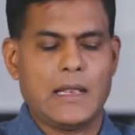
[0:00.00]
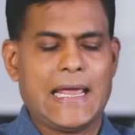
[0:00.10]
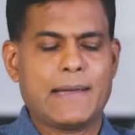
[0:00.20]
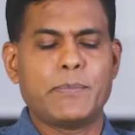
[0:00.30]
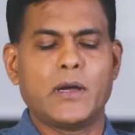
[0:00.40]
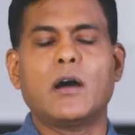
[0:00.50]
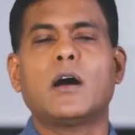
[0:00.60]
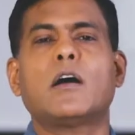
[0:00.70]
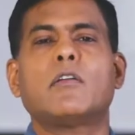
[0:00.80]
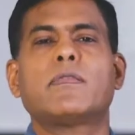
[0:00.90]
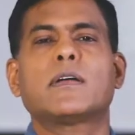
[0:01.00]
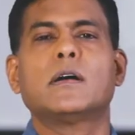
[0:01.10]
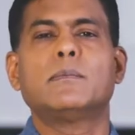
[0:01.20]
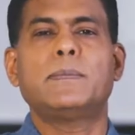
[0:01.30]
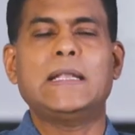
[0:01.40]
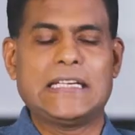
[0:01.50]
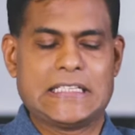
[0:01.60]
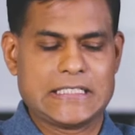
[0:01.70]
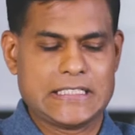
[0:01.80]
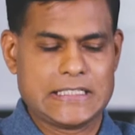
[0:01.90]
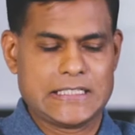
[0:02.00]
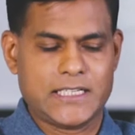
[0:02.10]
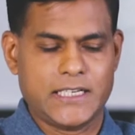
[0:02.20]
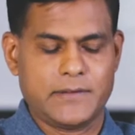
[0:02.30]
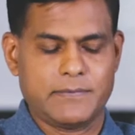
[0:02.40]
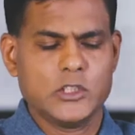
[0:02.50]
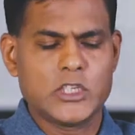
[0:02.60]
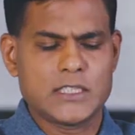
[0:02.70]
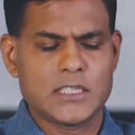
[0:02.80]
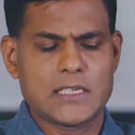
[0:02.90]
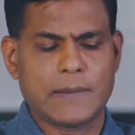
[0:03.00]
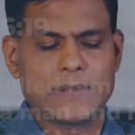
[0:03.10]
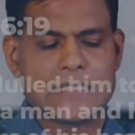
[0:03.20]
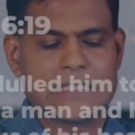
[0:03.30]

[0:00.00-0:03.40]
Lap of complacency. Judges chapter